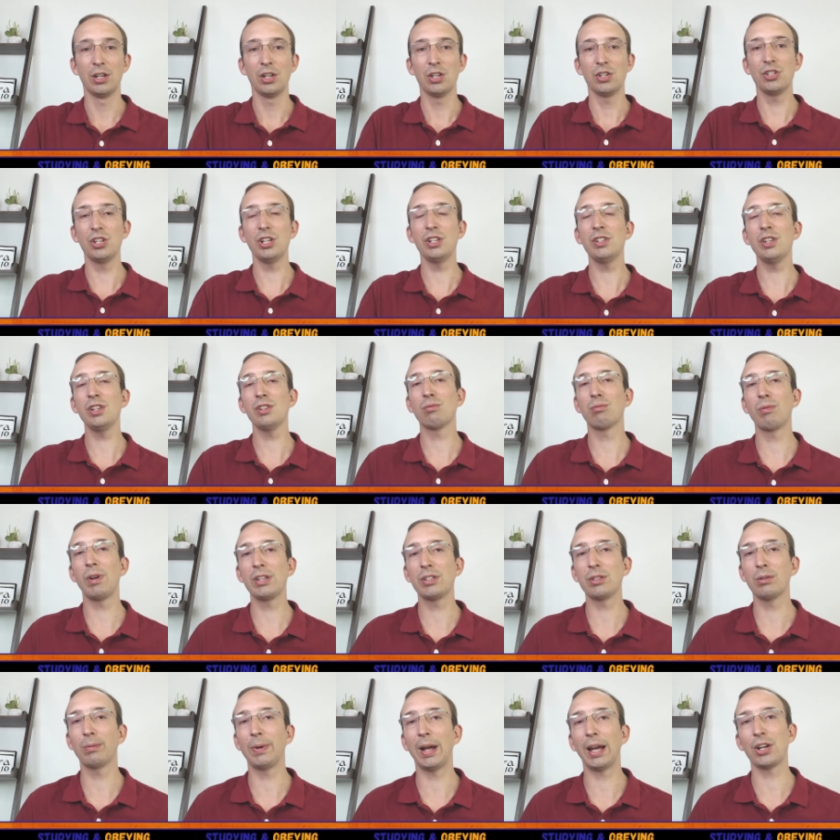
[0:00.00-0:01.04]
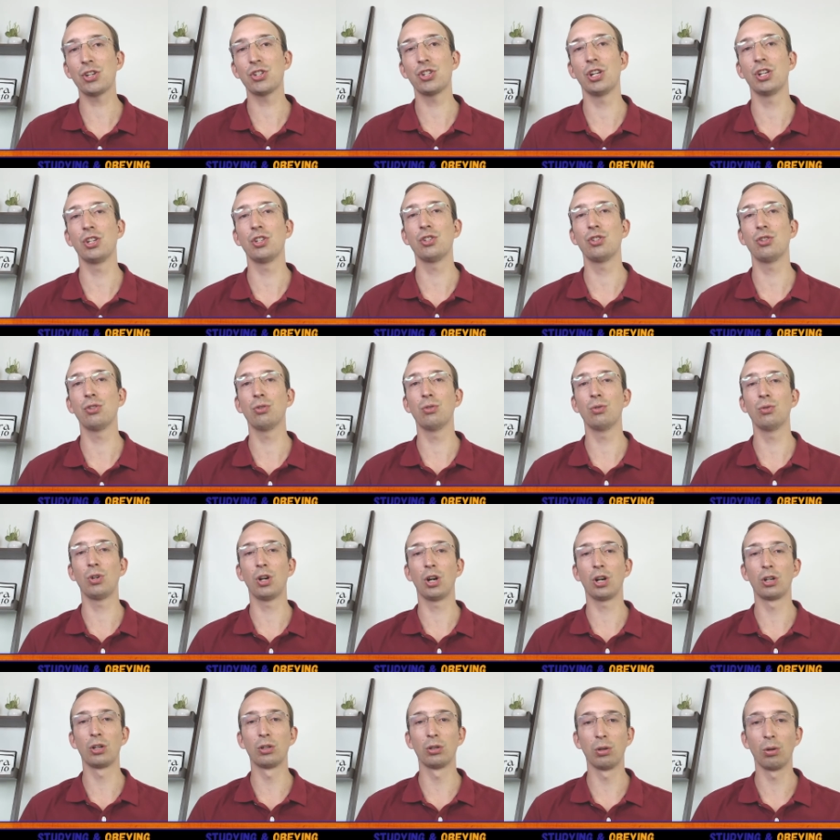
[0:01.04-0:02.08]
Jesus' resurrection to
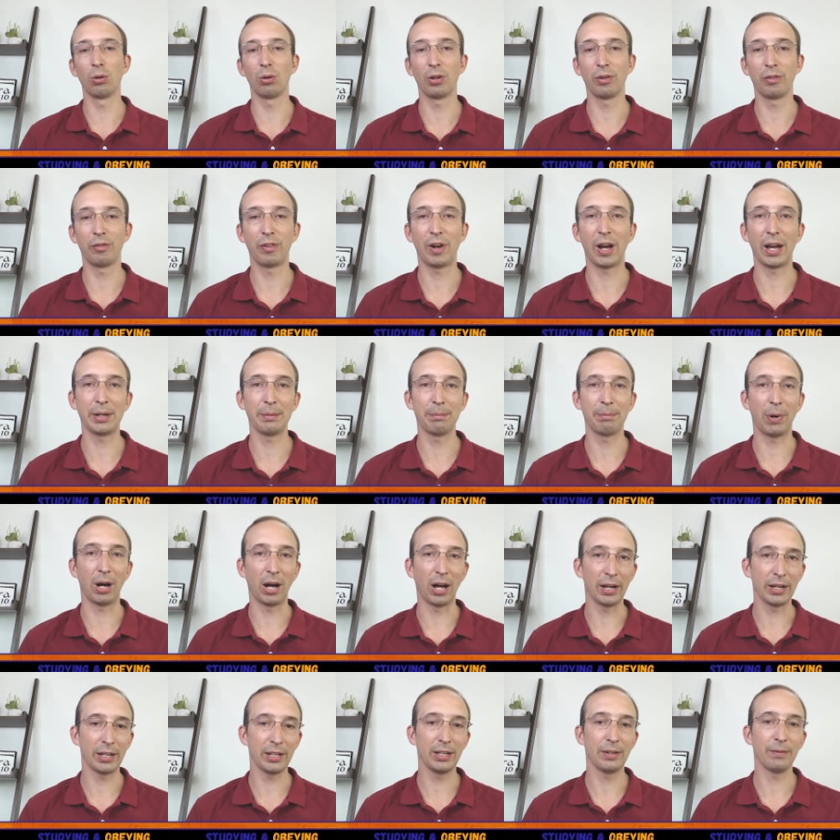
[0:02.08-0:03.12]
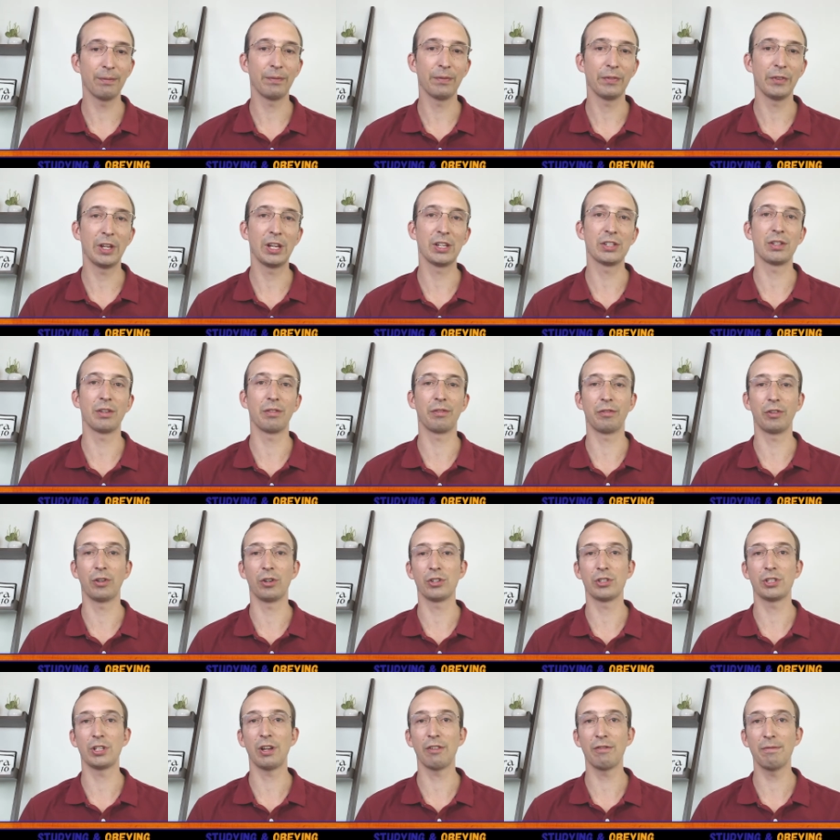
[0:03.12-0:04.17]
a glorified body is the
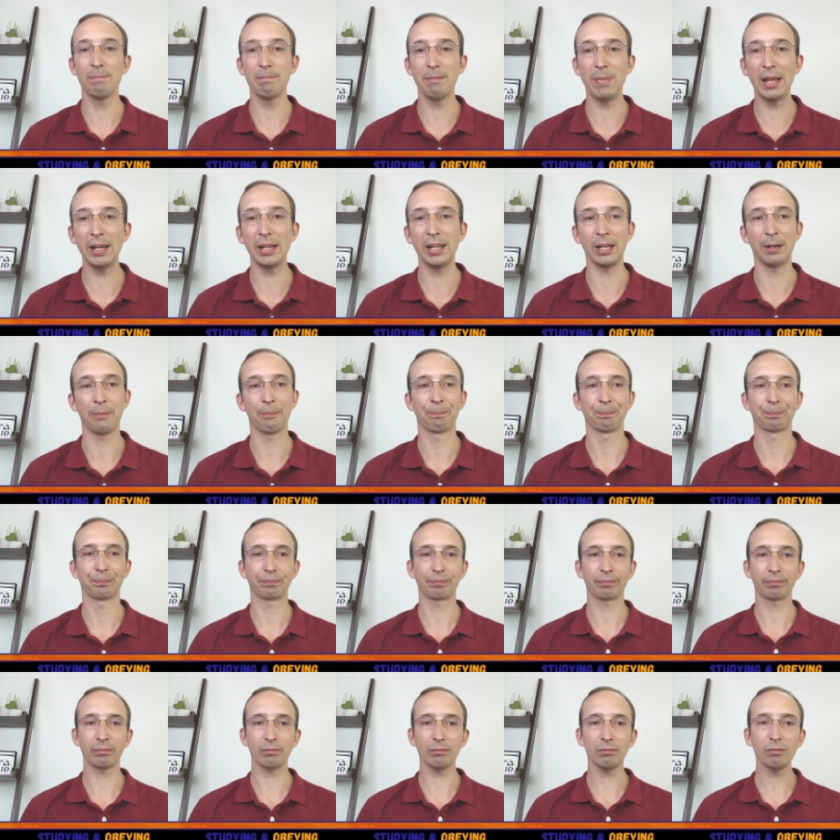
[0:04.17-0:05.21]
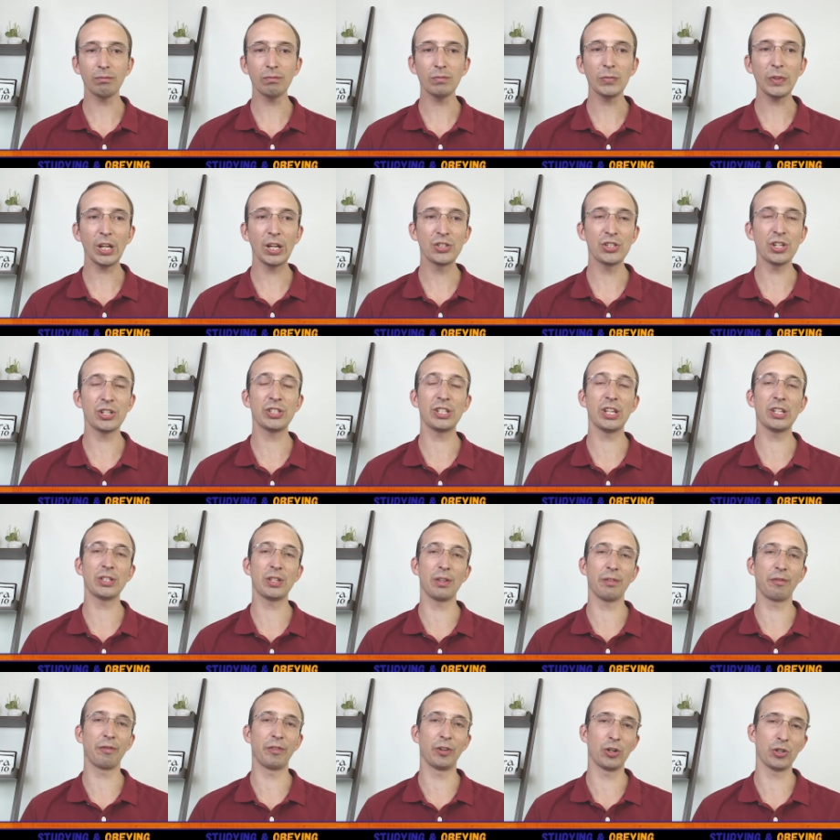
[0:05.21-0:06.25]
first of many. Just as
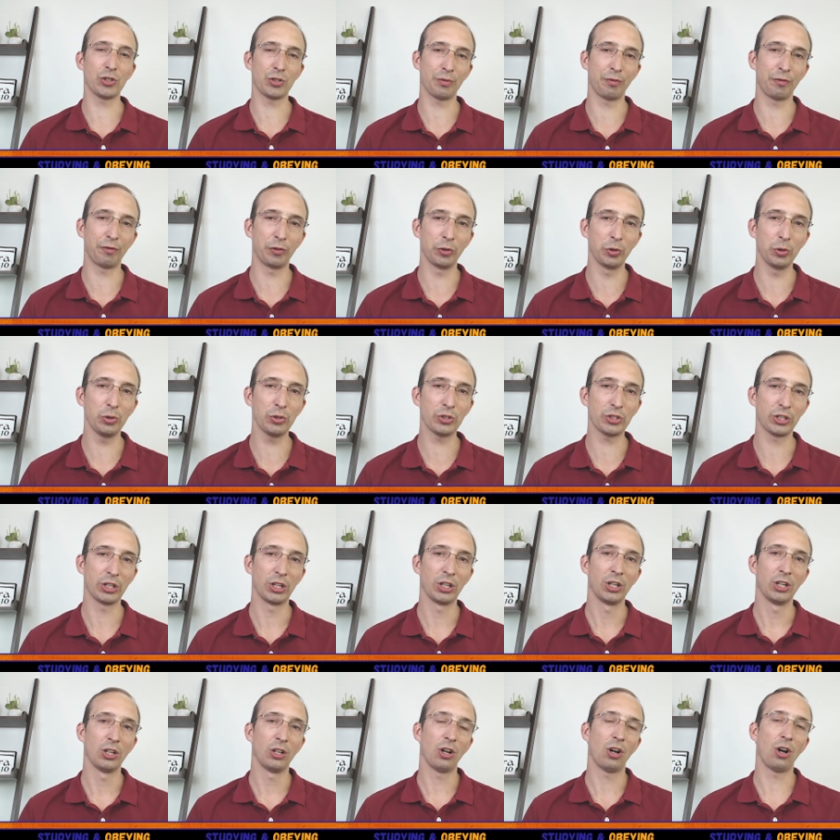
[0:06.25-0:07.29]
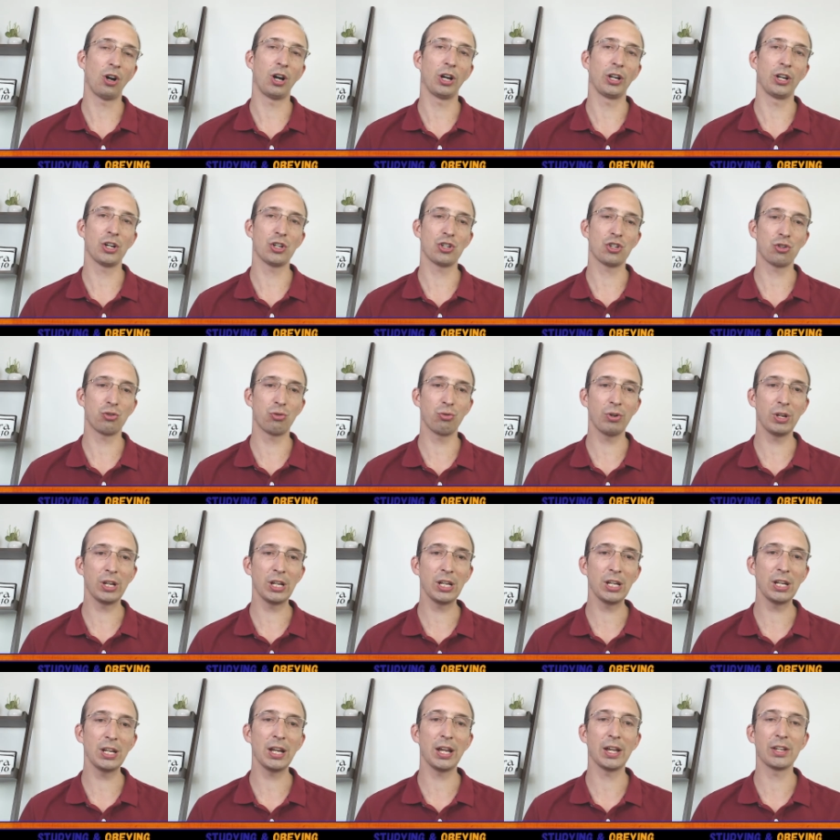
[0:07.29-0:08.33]
the first fruit on a
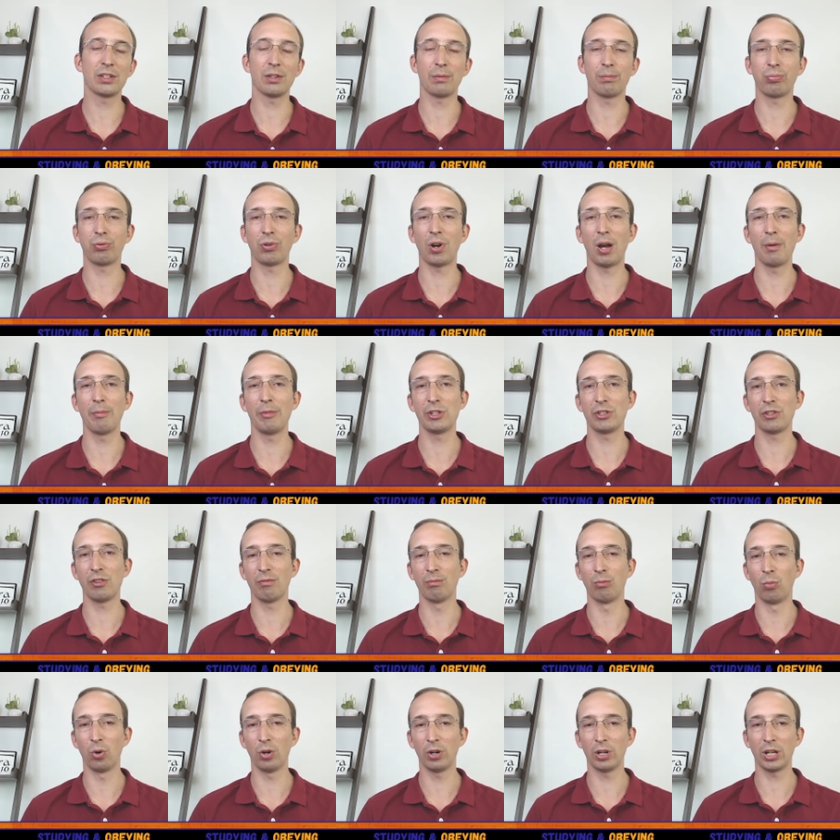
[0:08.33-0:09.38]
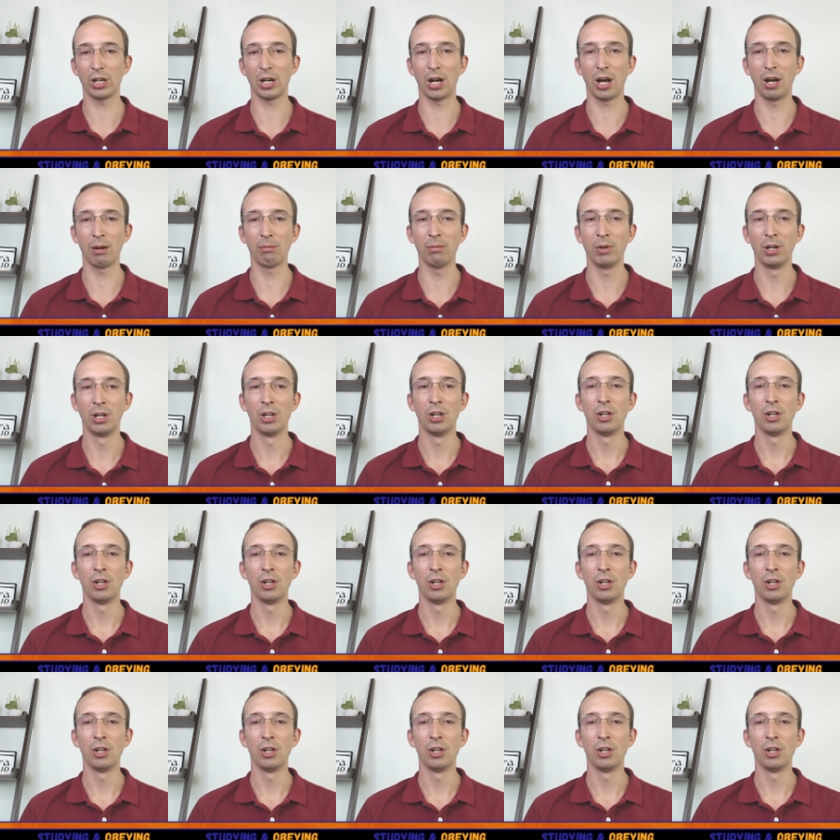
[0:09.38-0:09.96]
tree is a promise of more to come,